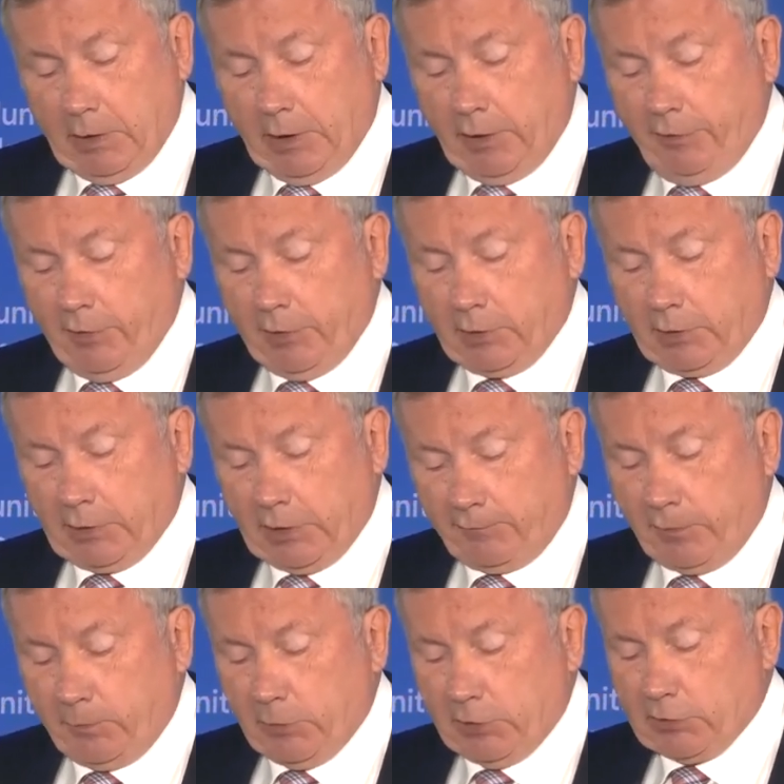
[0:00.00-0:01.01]
and the
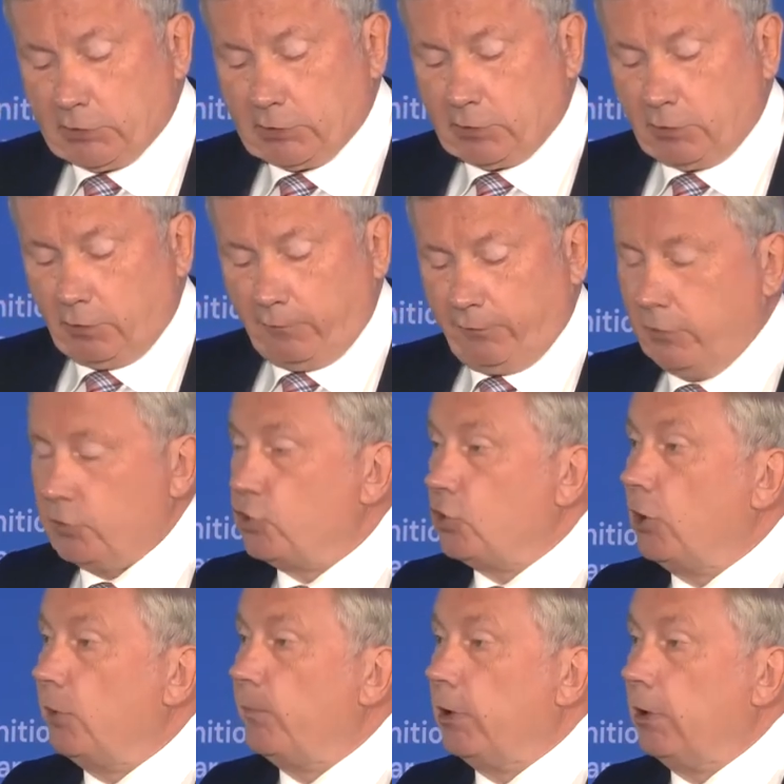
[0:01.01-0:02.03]
governments of the
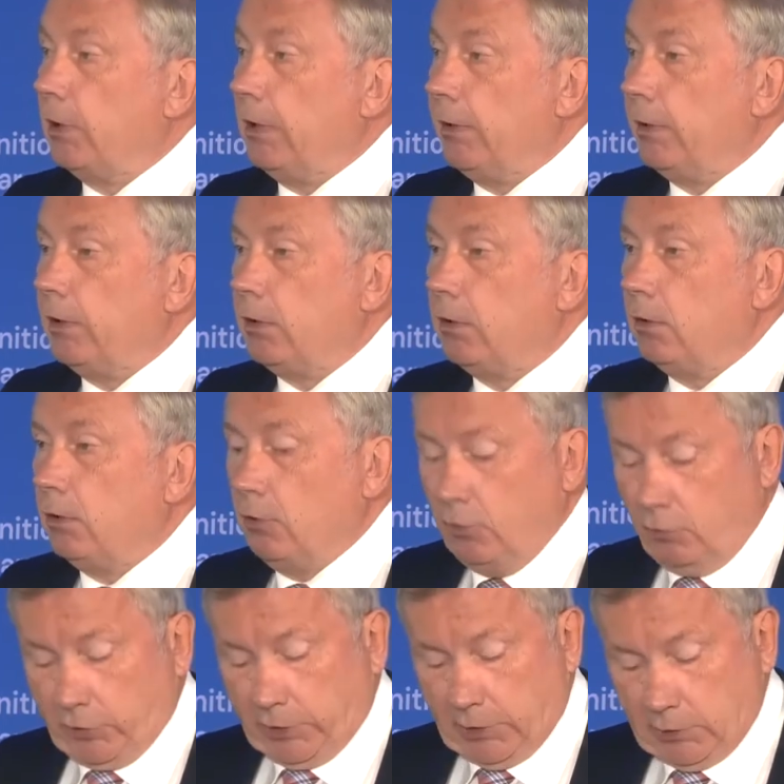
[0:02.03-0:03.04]
German Länder
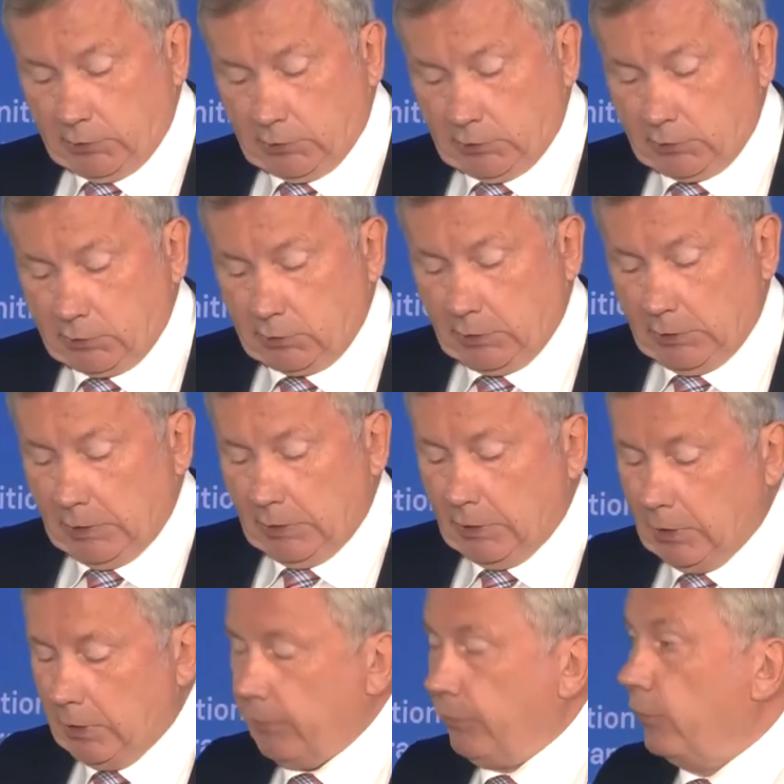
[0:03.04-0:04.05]
located
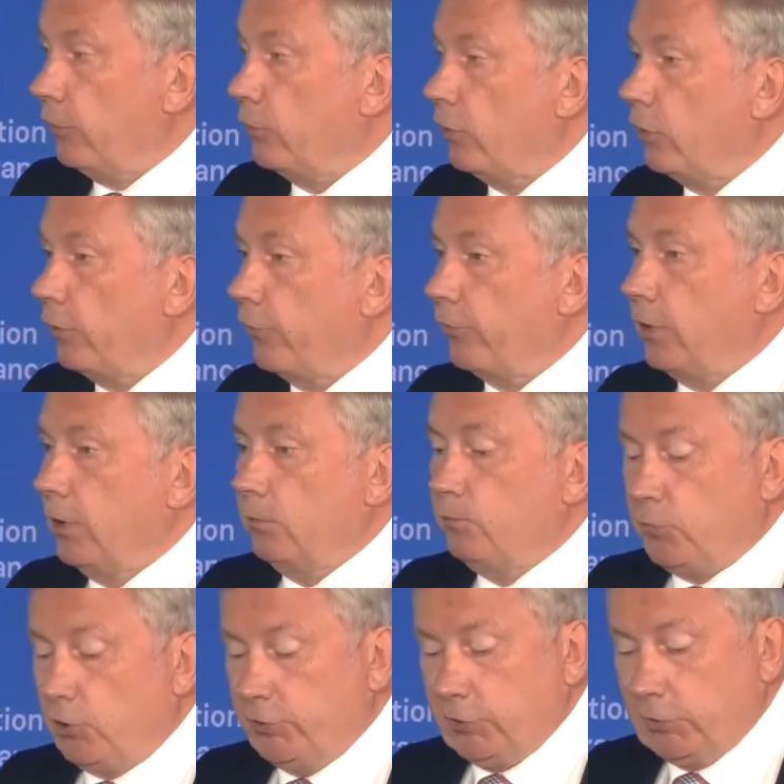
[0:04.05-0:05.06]
at the North
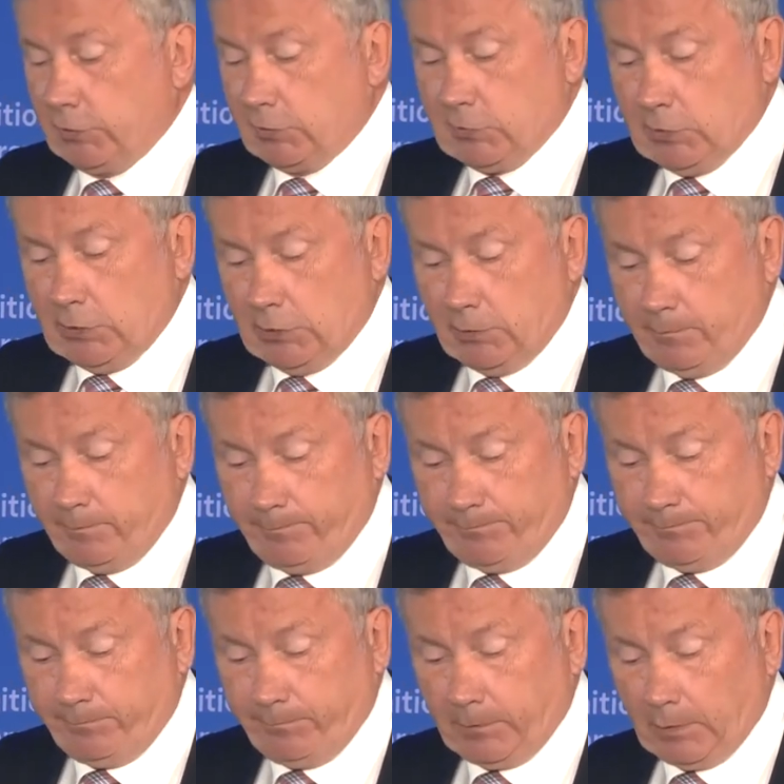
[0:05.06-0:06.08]
and Baltic Sea.
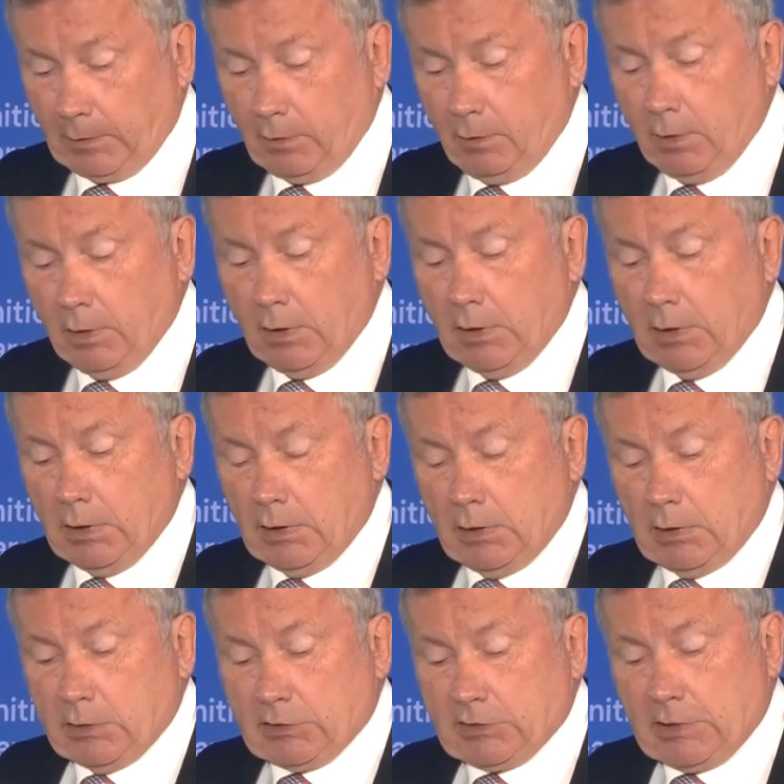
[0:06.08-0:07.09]

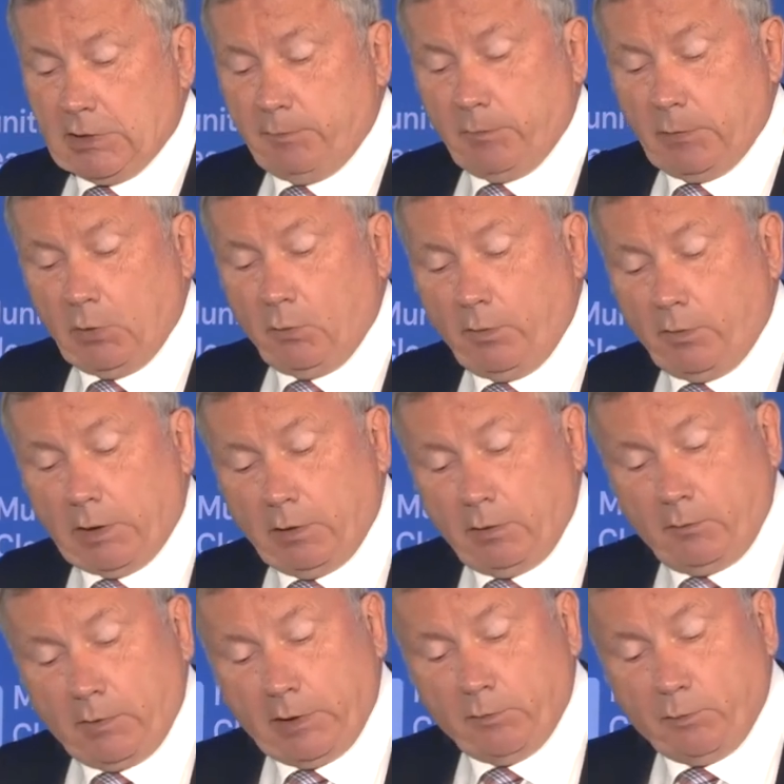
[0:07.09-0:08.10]
Some
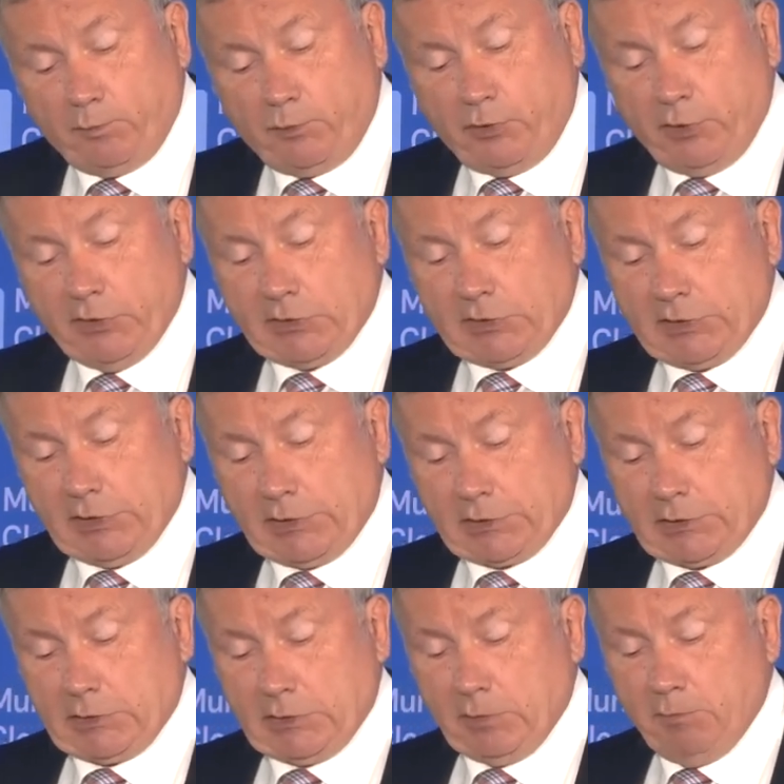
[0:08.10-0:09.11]
one point
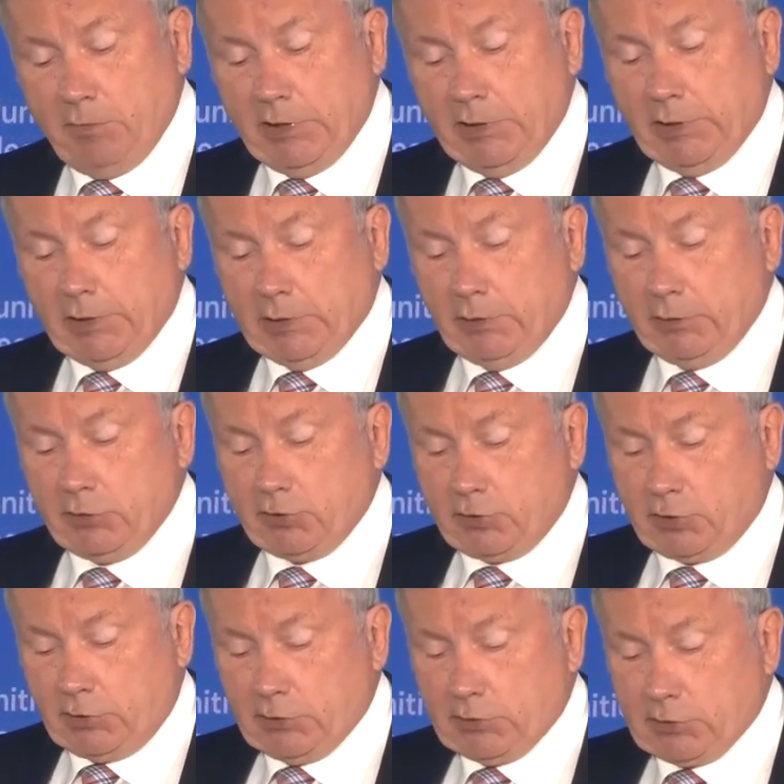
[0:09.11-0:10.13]
six million
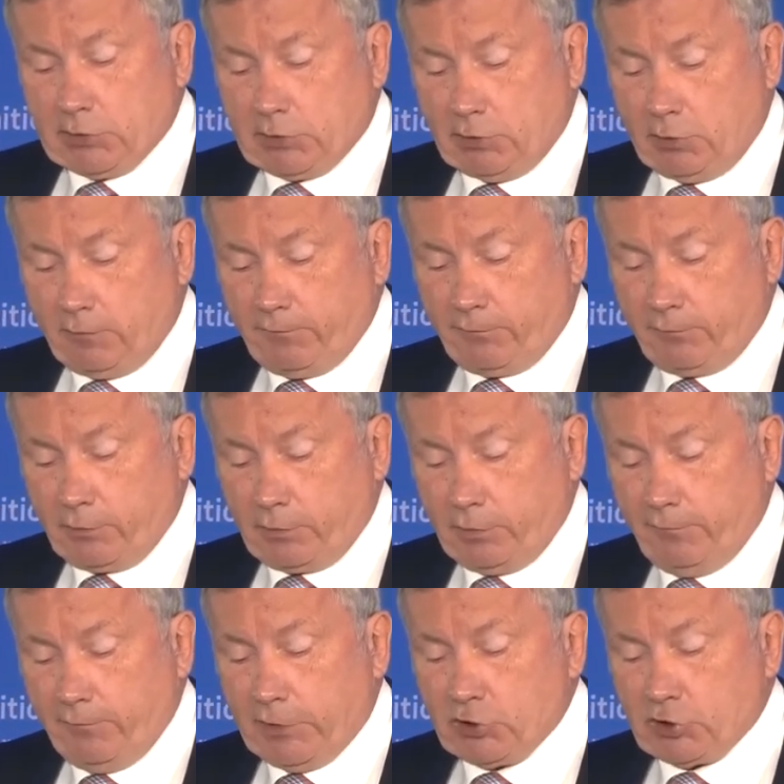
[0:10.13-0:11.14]
tons of
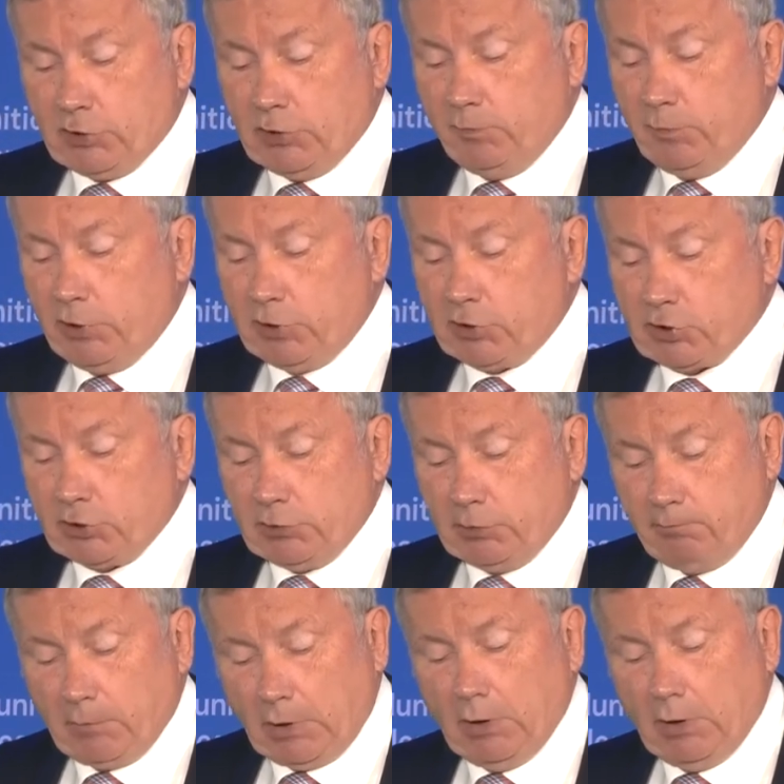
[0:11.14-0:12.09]
conventional munition,